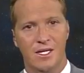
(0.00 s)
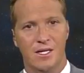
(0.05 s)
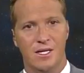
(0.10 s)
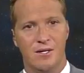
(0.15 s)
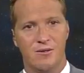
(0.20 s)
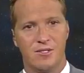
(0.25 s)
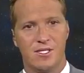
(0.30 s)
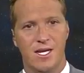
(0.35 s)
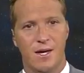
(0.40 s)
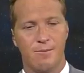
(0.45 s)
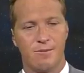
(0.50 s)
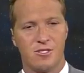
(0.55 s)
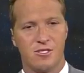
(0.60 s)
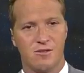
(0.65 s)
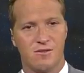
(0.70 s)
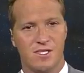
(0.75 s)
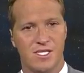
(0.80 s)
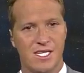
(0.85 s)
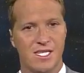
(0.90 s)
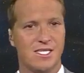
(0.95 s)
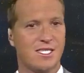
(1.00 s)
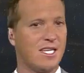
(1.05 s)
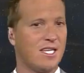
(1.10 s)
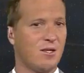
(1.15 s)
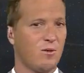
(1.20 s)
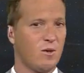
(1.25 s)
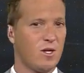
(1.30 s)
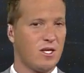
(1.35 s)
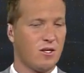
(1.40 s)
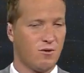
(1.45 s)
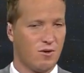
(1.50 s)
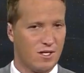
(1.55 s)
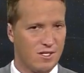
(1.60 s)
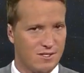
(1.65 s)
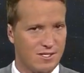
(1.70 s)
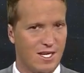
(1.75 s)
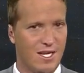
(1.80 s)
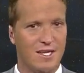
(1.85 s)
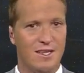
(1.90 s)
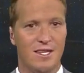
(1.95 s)
Low temperature of 63
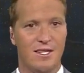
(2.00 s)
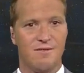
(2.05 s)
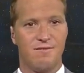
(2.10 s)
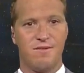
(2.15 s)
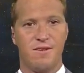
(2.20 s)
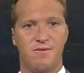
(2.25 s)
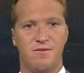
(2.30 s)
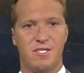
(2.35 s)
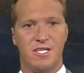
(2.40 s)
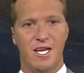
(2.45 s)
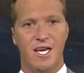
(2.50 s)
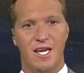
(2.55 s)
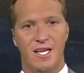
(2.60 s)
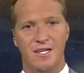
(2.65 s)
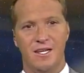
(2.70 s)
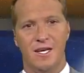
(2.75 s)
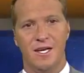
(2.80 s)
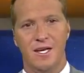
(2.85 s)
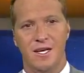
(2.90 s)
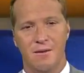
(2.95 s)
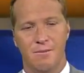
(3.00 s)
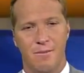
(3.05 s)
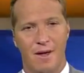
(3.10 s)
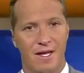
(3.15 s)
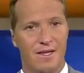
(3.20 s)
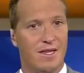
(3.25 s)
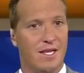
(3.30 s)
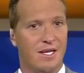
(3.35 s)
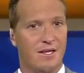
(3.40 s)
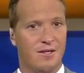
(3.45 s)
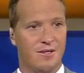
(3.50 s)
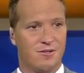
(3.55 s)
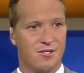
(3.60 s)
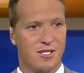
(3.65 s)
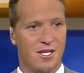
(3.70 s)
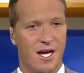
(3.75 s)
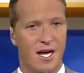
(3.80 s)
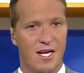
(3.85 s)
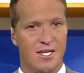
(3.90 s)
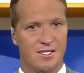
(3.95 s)
degrees, inland 58, mainly clear
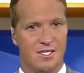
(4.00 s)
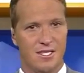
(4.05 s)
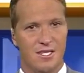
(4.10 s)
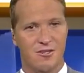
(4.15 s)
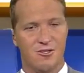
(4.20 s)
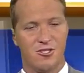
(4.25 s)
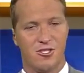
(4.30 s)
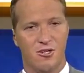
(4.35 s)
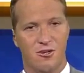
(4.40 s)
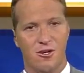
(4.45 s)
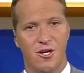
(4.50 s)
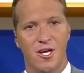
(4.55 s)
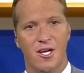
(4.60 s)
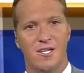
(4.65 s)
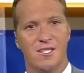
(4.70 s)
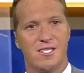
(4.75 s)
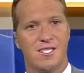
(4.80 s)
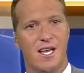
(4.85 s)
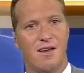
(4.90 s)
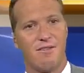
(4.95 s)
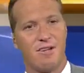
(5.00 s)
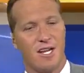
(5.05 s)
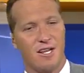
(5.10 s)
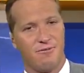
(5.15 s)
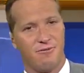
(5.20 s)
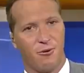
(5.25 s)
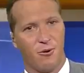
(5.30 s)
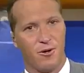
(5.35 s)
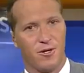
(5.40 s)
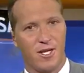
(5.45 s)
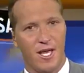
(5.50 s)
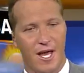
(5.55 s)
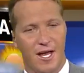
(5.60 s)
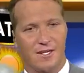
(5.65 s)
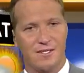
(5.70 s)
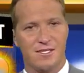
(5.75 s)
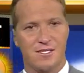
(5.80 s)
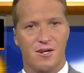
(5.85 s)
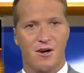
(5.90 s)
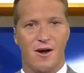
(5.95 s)
skies. And here's your seven day
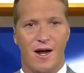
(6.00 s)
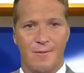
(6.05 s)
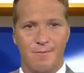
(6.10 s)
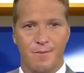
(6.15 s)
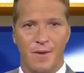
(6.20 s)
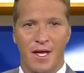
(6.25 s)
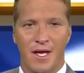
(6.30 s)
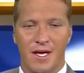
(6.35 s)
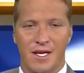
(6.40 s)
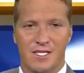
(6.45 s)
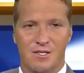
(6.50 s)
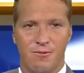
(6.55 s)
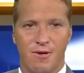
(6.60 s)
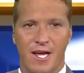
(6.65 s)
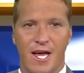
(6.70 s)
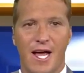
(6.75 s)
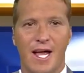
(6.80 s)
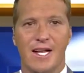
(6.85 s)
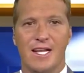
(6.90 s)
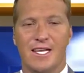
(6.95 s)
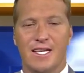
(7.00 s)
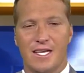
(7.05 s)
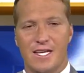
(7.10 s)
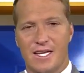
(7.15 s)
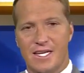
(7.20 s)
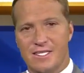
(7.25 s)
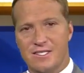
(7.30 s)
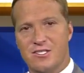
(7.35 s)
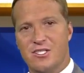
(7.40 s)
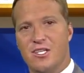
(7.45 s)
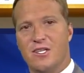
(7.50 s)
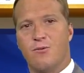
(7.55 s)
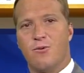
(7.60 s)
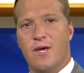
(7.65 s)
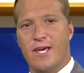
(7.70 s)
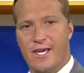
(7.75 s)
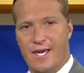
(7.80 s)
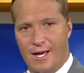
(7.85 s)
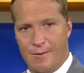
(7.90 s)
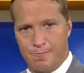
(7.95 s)
forecast. All right, we head into the
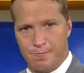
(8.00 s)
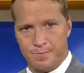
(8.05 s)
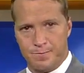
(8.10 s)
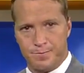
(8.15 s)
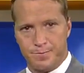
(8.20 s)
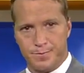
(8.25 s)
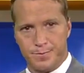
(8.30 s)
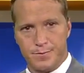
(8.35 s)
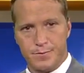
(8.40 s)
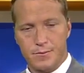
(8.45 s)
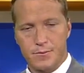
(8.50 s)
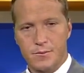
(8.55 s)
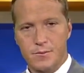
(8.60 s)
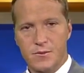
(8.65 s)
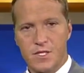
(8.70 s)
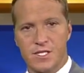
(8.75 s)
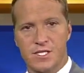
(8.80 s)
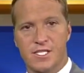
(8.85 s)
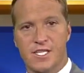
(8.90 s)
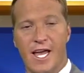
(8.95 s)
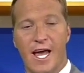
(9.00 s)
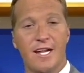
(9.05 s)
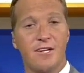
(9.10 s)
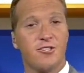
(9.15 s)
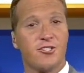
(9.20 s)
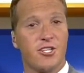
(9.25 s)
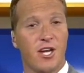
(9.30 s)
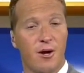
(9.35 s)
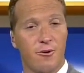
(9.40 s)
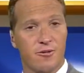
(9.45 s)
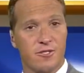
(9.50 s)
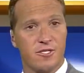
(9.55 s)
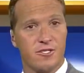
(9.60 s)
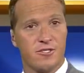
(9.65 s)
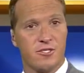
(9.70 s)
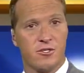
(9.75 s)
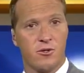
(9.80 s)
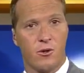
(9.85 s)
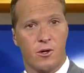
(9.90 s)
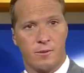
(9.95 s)
weekend. Scattered showers
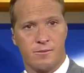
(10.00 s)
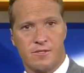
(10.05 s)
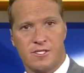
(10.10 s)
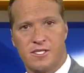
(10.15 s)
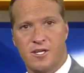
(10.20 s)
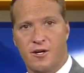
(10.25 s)
and storms